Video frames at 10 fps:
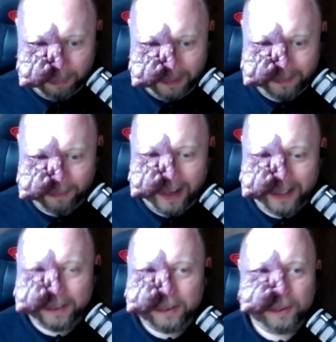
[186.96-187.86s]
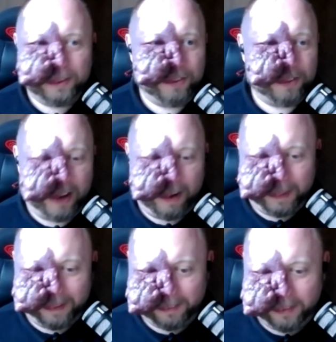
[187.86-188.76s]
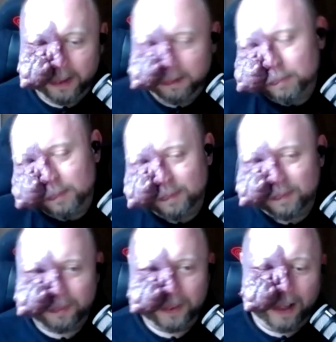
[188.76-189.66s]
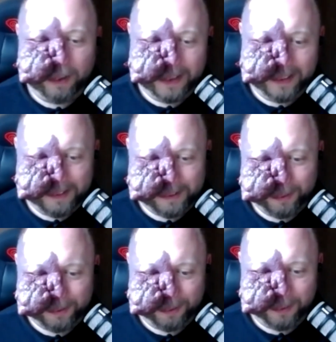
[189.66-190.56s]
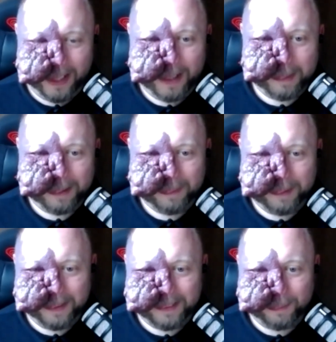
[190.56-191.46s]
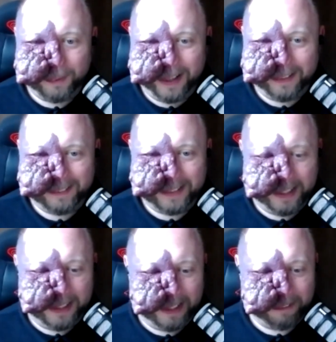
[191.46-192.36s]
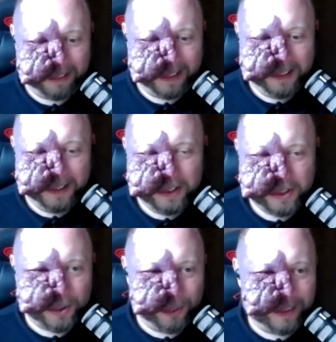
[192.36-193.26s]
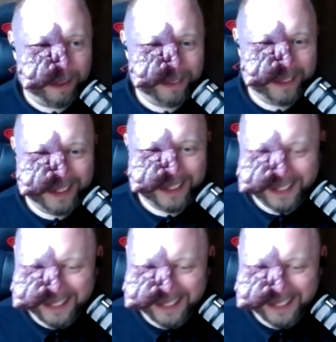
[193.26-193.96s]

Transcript: me the right to share my screen. Without it, it's also okay, but maybe it's more entertaining if I show something.